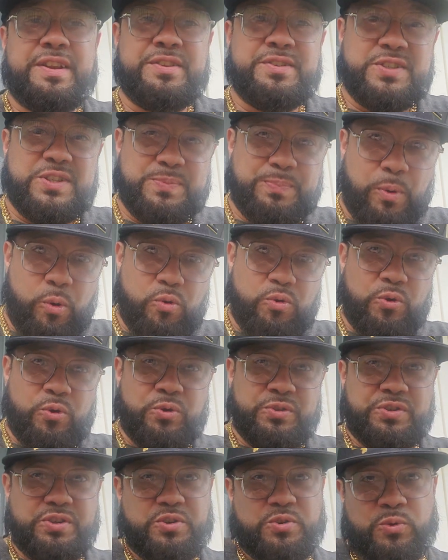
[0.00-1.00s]
done spoke
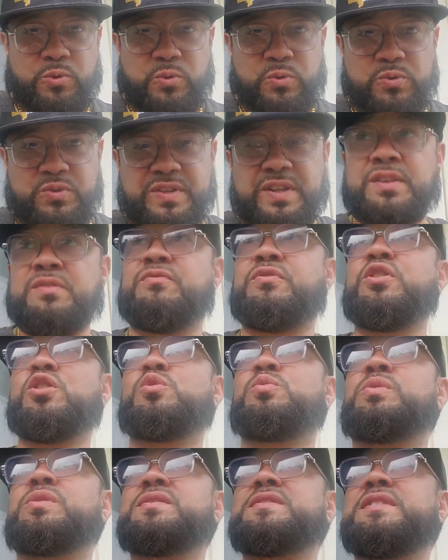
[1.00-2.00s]
on the goons and real
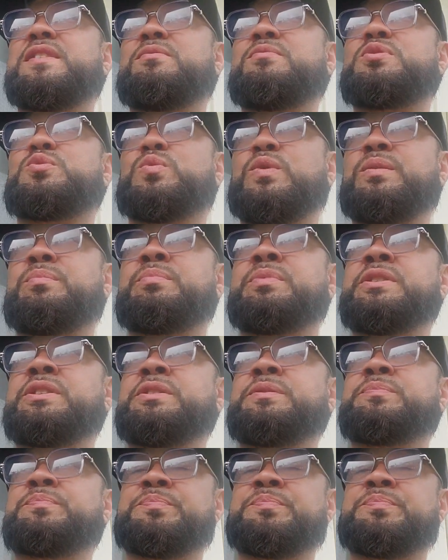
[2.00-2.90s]
ones that was with me.